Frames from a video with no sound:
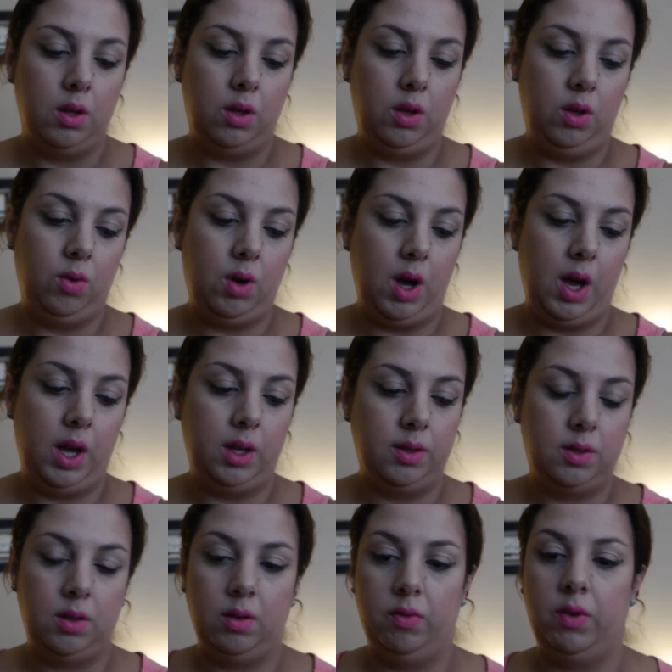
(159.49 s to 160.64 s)
You
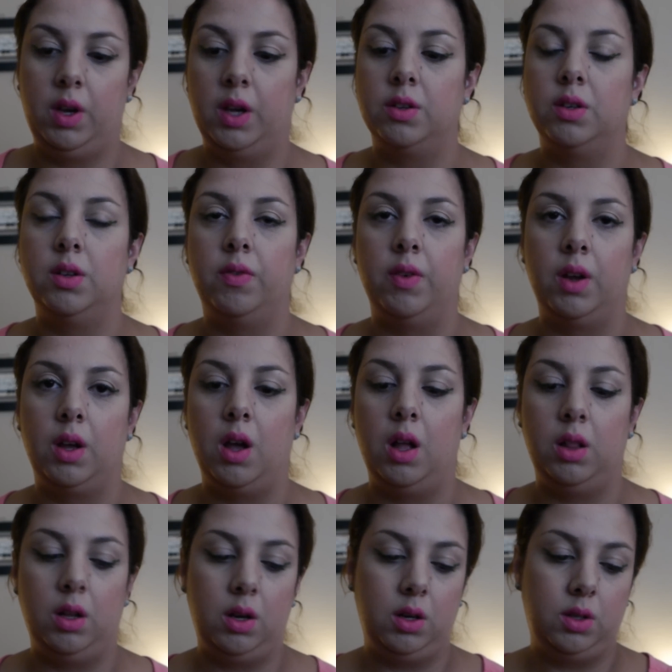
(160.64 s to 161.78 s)
guys, if you guys are different
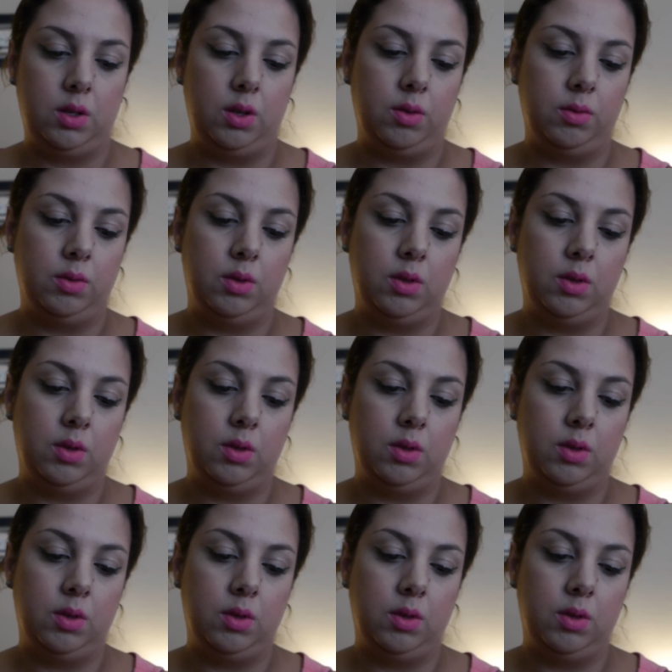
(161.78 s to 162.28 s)
colors, so.